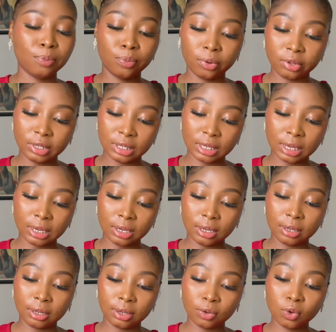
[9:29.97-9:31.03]

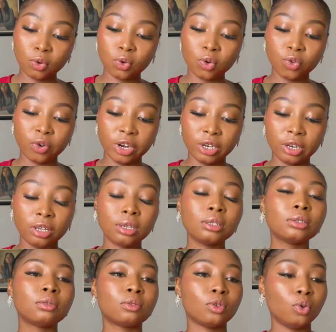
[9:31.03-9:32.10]
Butter Cocoa
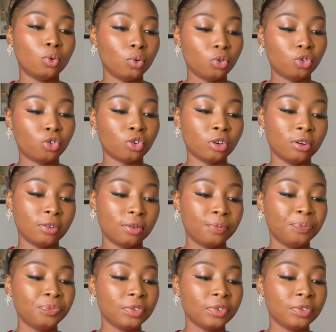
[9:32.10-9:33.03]
Radiant Lotion.